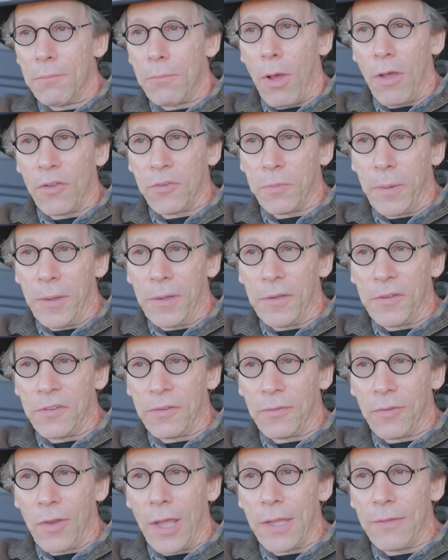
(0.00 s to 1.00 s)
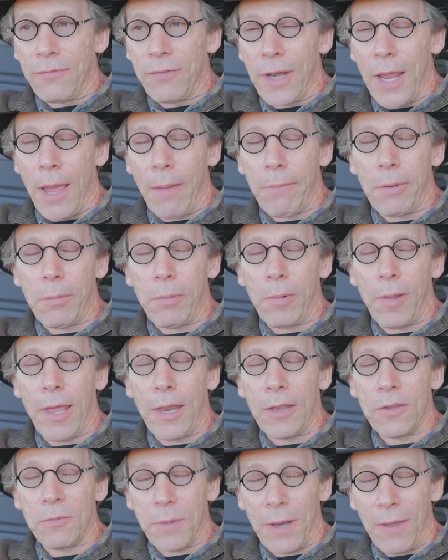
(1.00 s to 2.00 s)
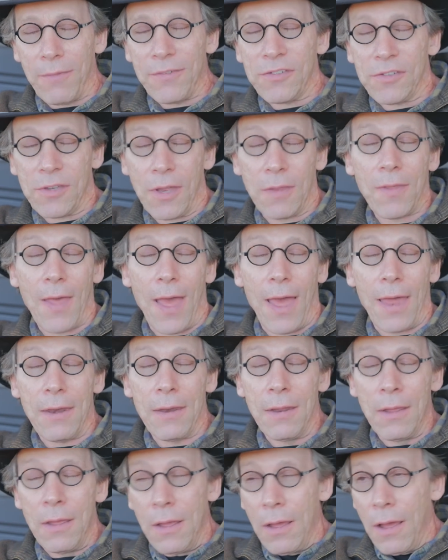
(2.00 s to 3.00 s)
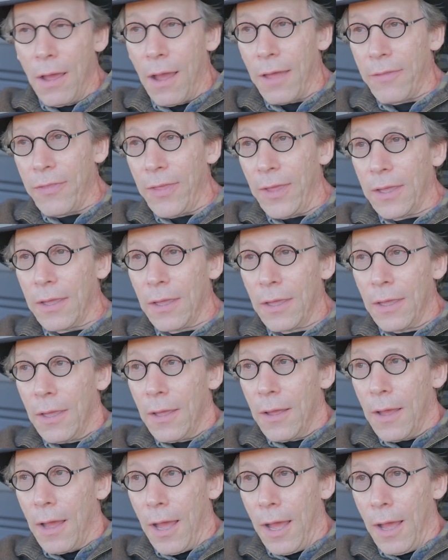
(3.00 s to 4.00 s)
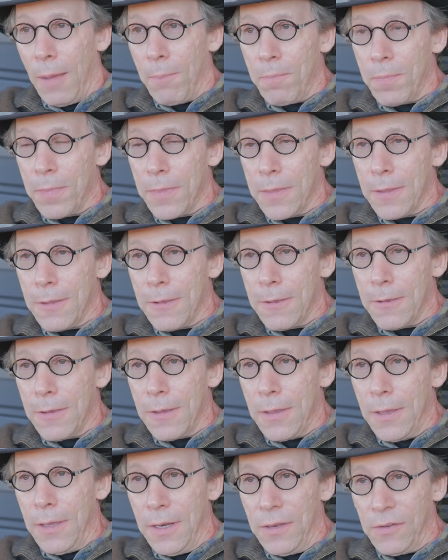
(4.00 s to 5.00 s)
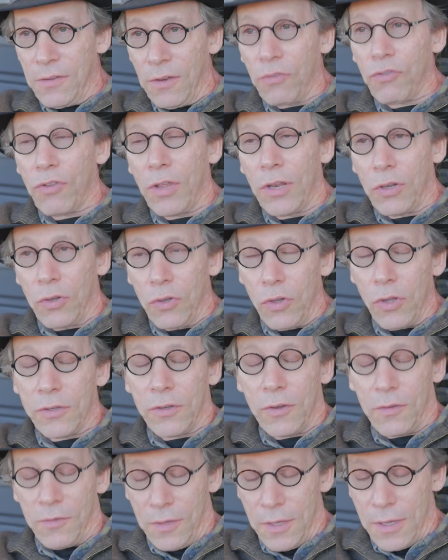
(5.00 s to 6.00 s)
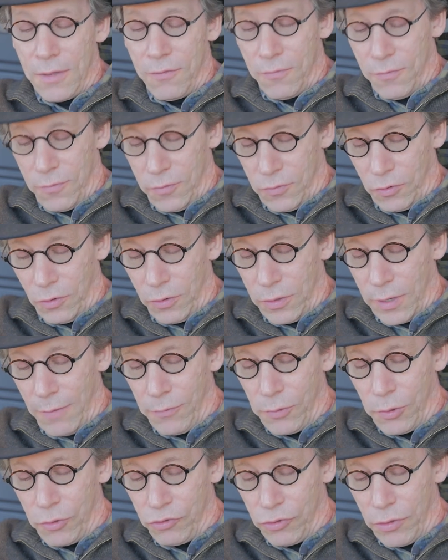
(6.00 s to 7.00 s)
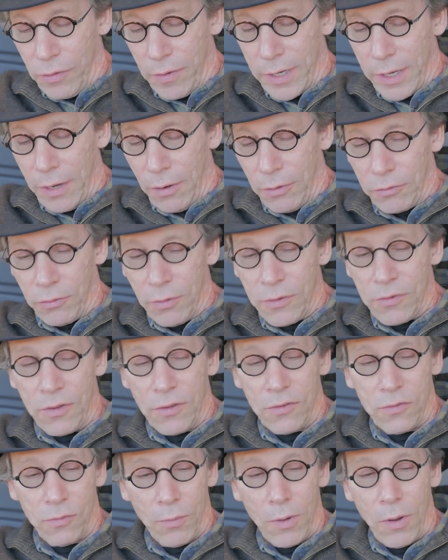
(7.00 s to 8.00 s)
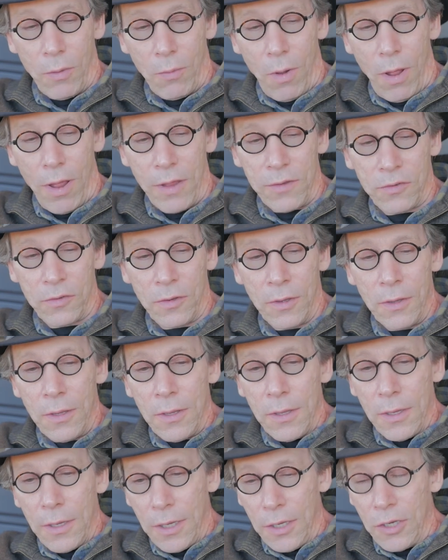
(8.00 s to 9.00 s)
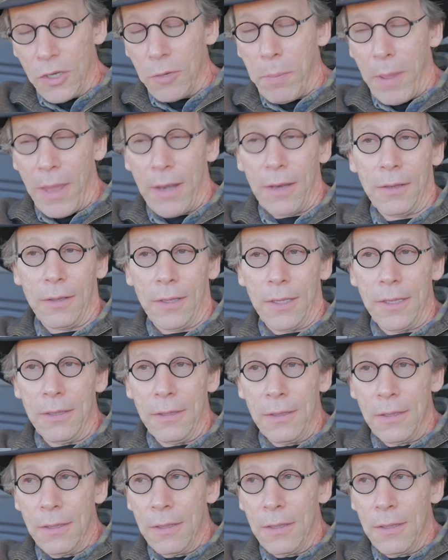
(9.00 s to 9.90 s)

possibilities of life and habitable planets. But having said that, I think it is interesting to look to see if certain evolutionary characteristics arise independently,